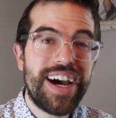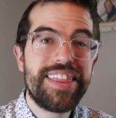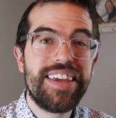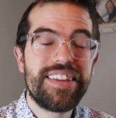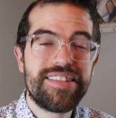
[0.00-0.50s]
I
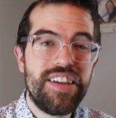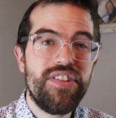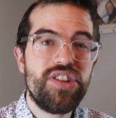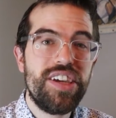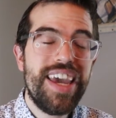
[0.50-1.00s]
think
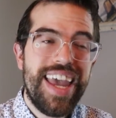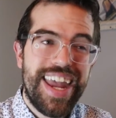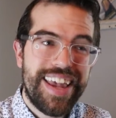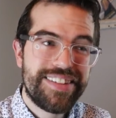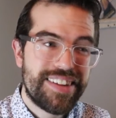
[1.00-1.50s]
Stevie G
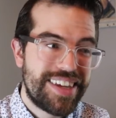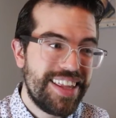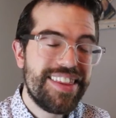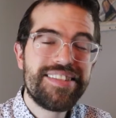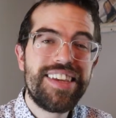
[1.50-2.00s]
is
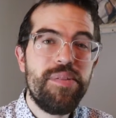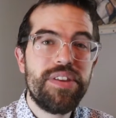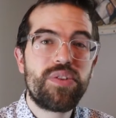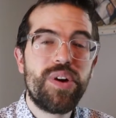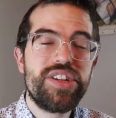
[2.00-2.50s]
getting this team
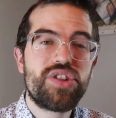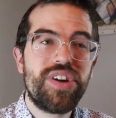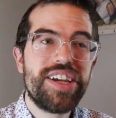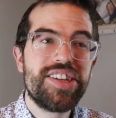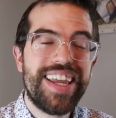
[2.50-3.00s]
in the right
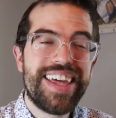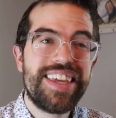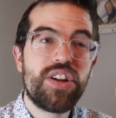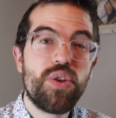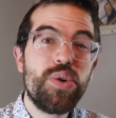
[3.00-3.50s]
direction. And I
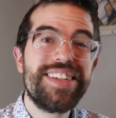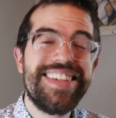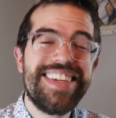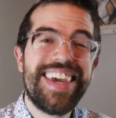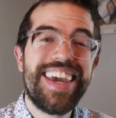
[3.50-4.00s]
think Luca
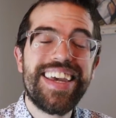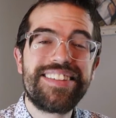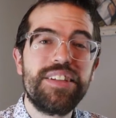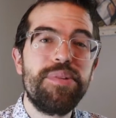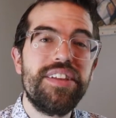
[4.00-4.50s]
Digne
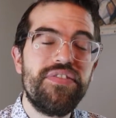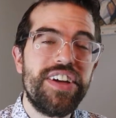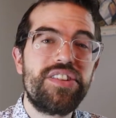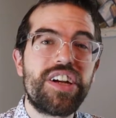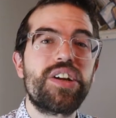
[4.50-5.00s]
is going to be the
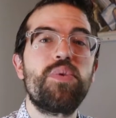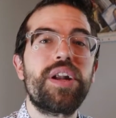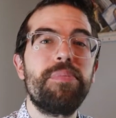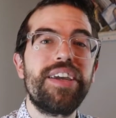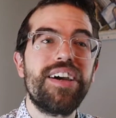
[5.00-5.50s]
defender you're going to
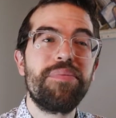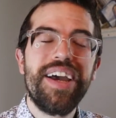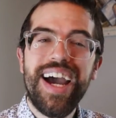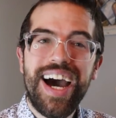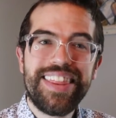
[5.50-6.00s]
want to pick
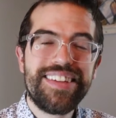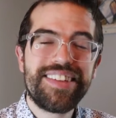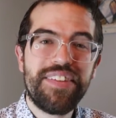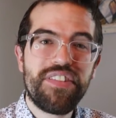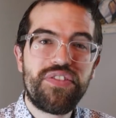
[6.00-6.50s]
up. I think he's
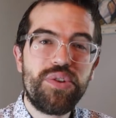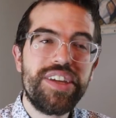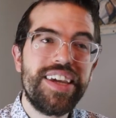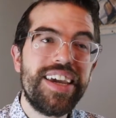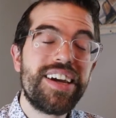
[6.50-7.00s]
going to have a
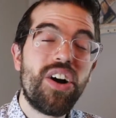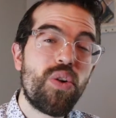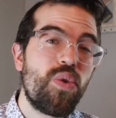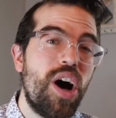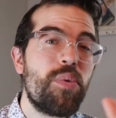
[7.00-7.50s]
free kick
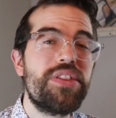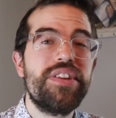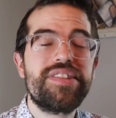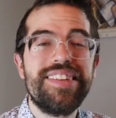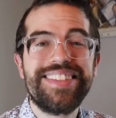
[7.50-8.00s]
along with an
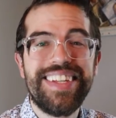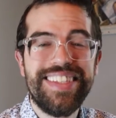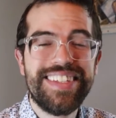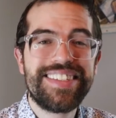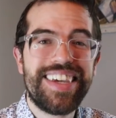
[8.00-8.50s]
assist in
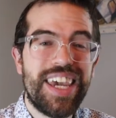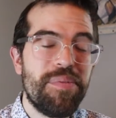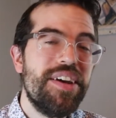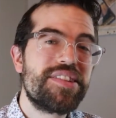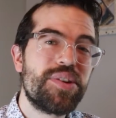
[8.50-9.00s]
this game.
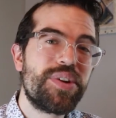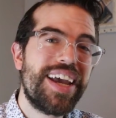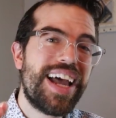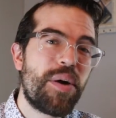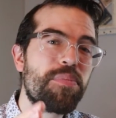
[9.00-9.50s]
So
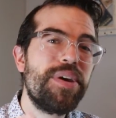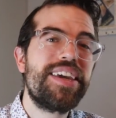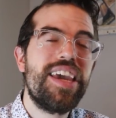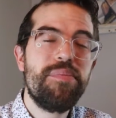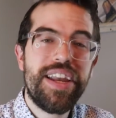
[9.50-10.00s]
again, I would
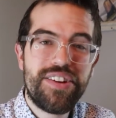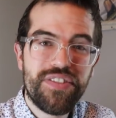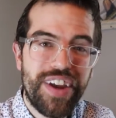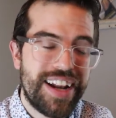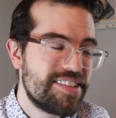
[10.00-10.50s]
pick him in your
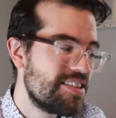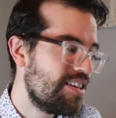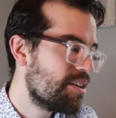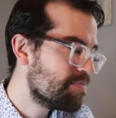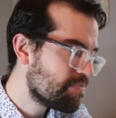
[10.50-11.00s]
fantasy league.